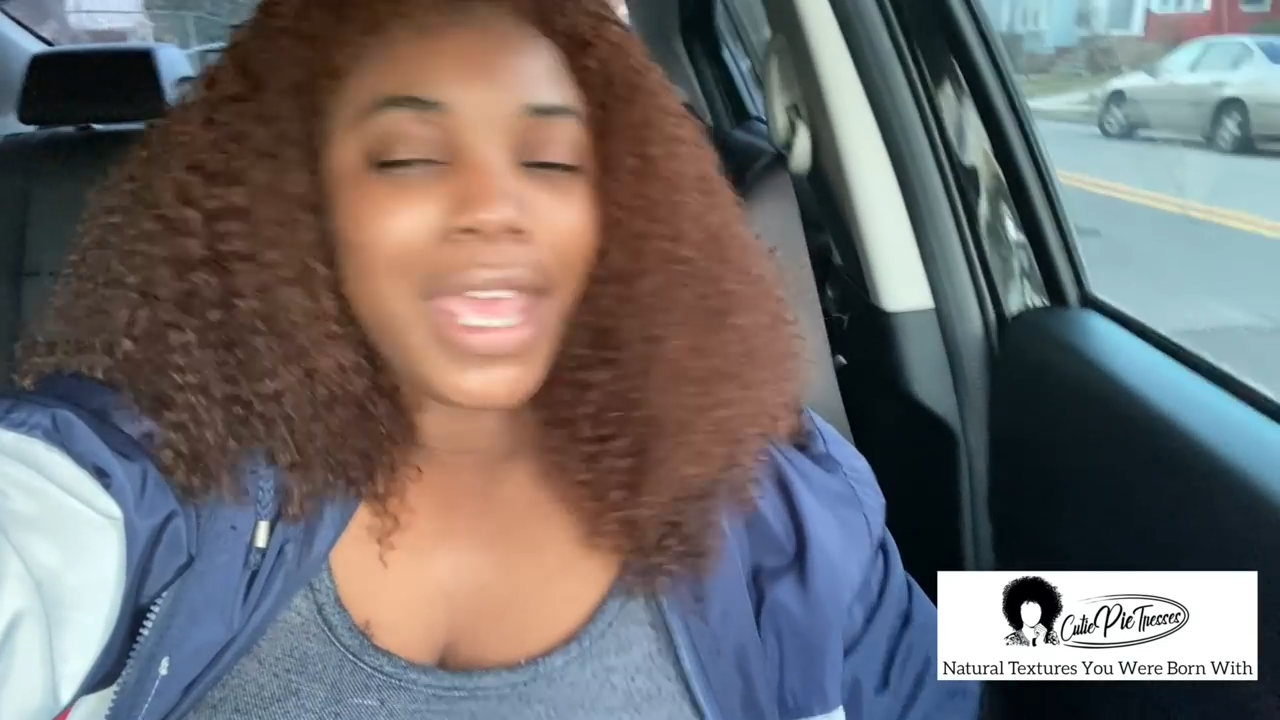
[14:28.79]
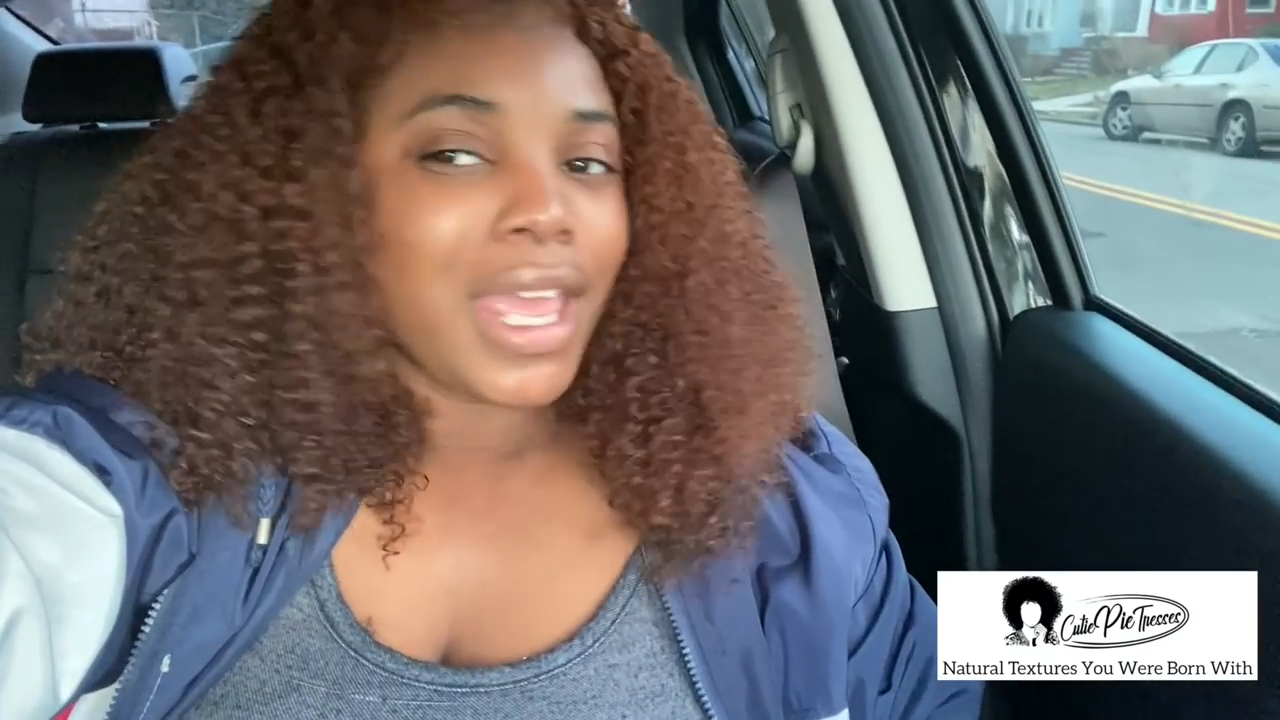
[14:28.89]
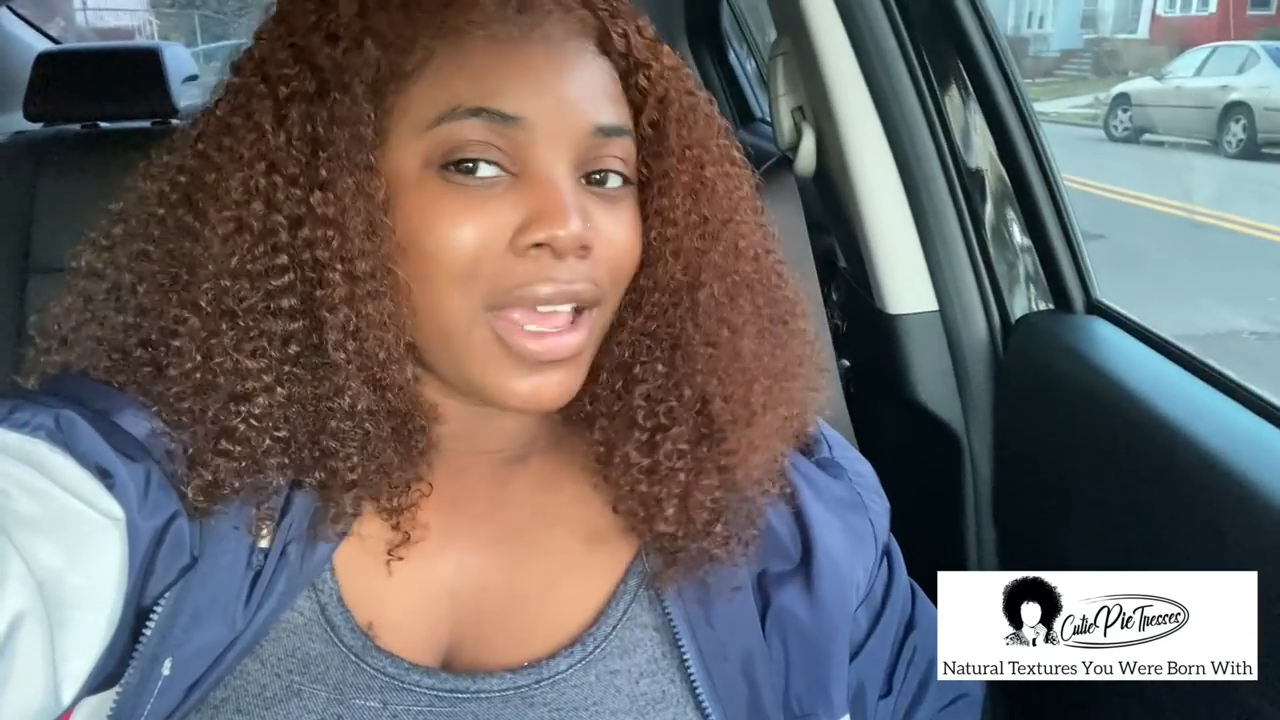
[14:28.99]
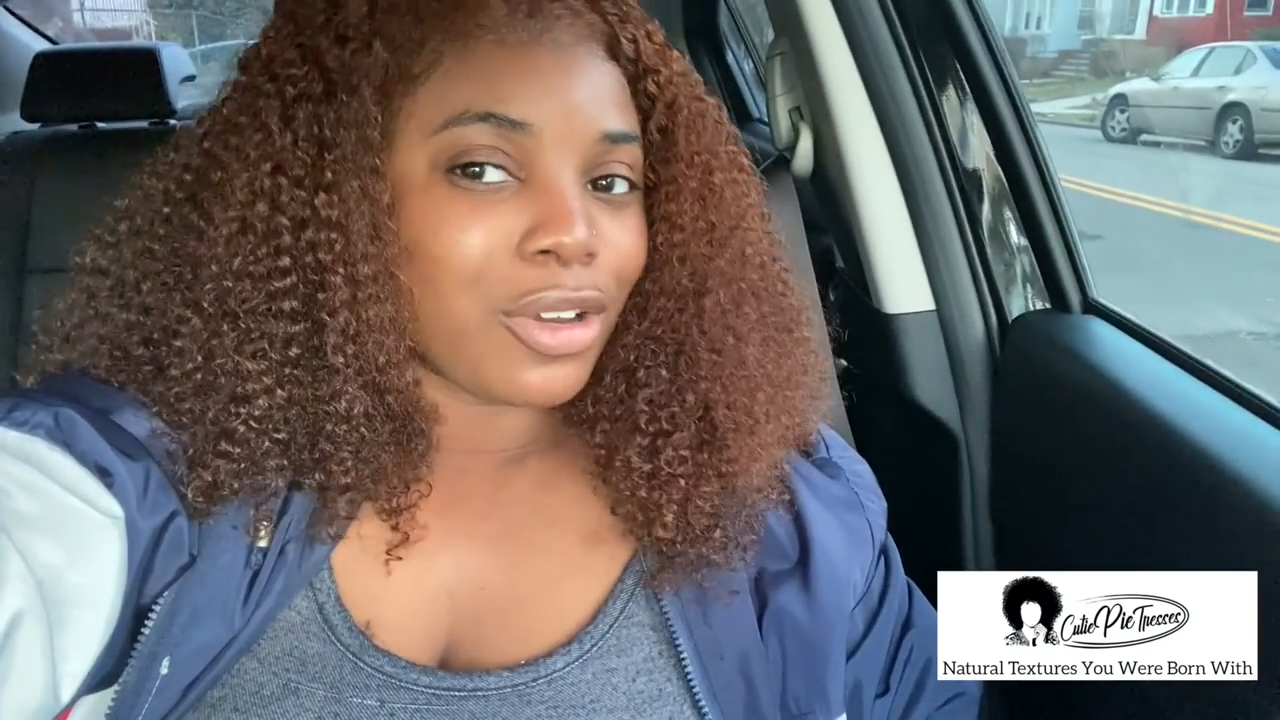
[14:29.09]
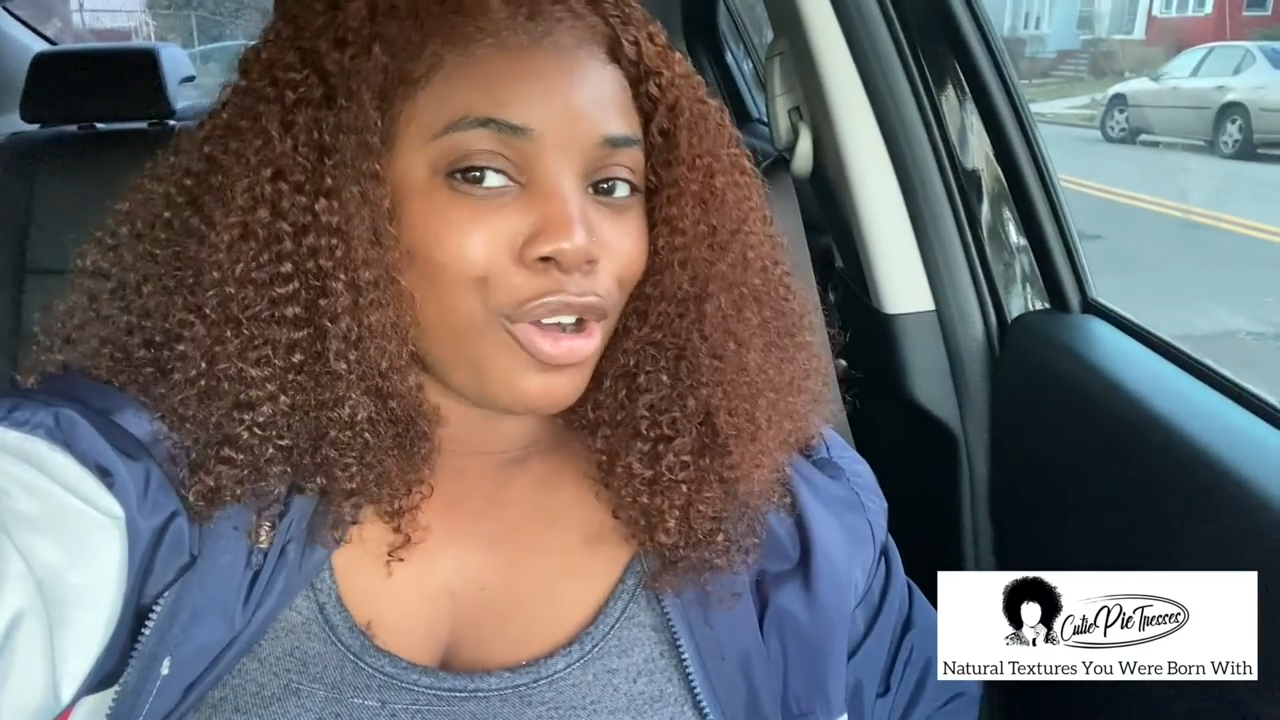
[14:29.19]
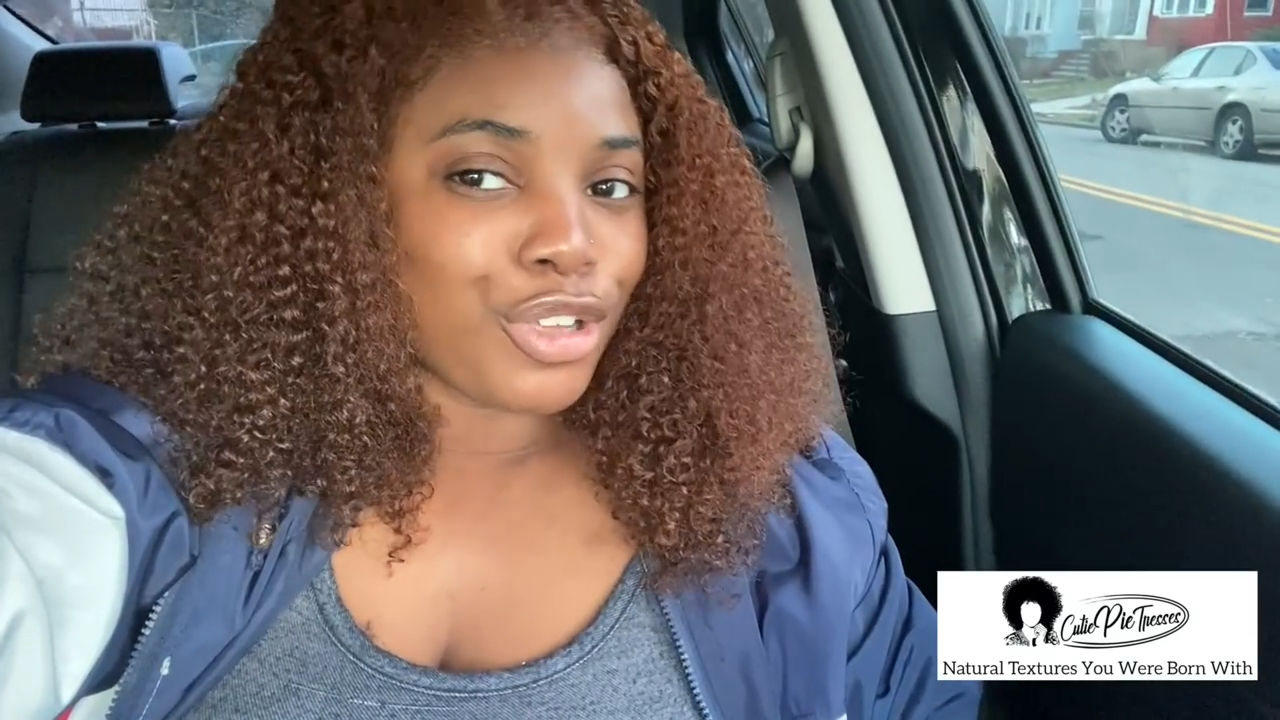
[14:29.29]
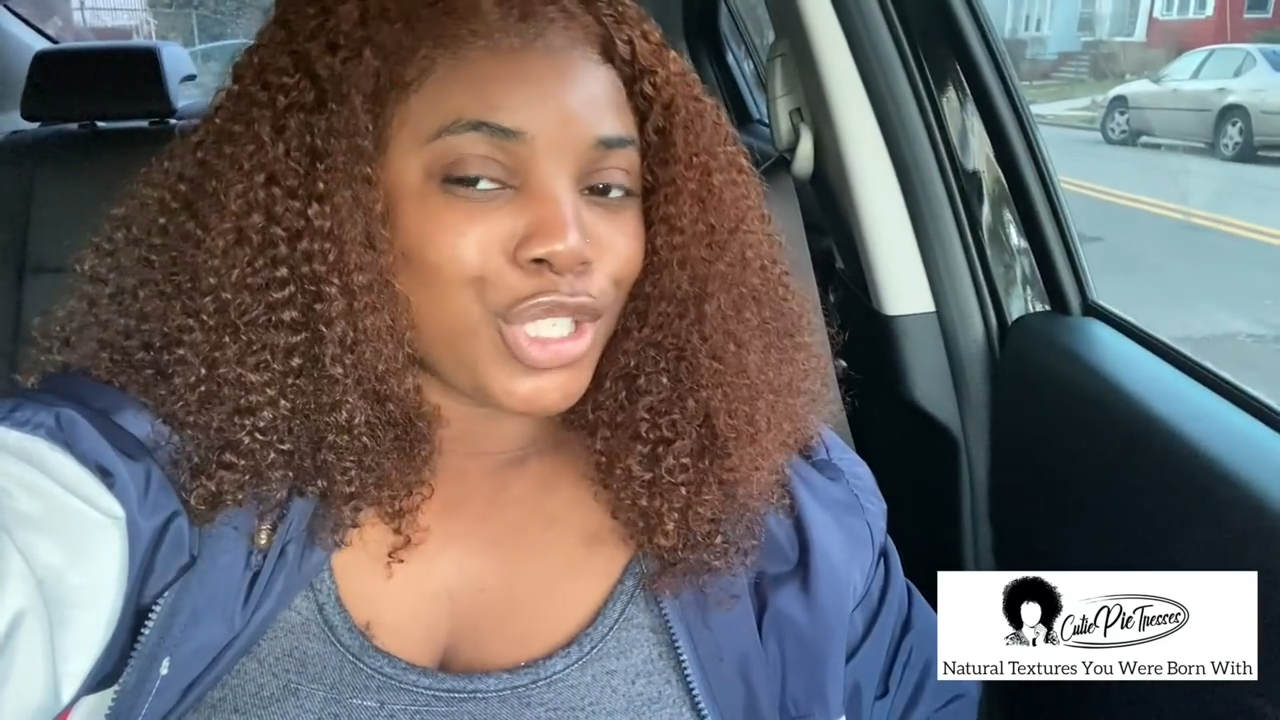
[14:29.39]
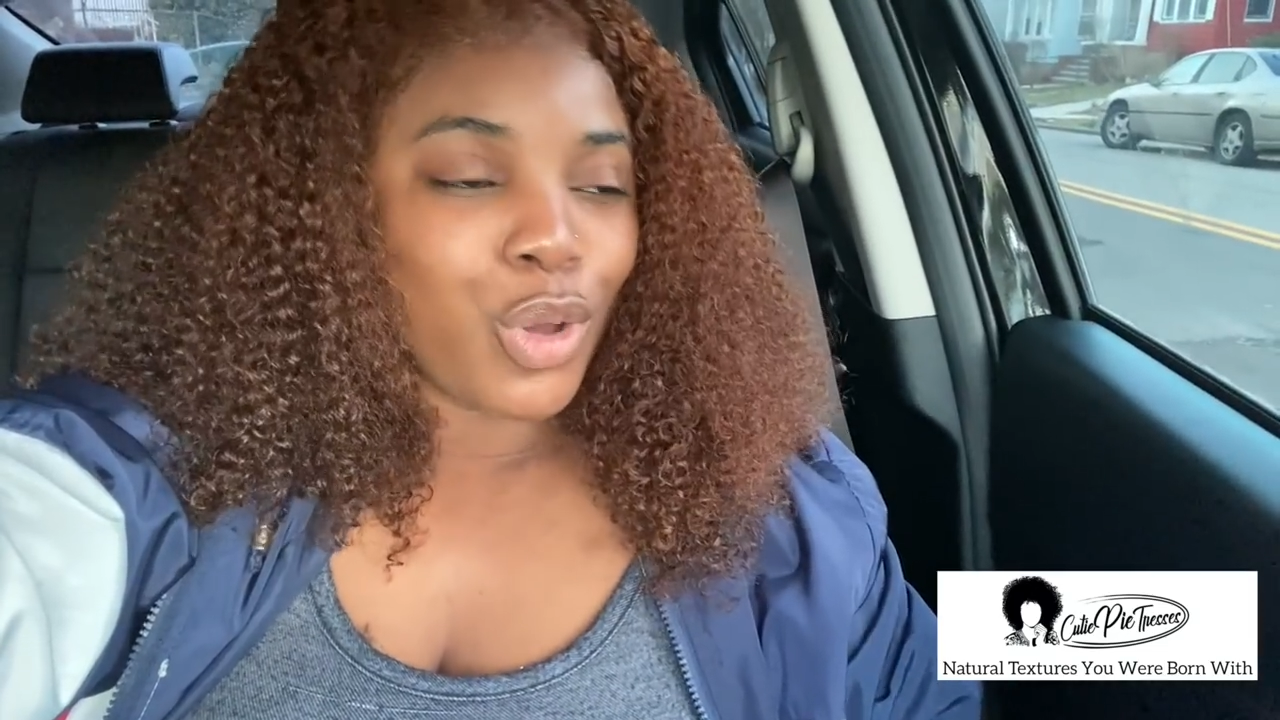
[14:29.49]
And also,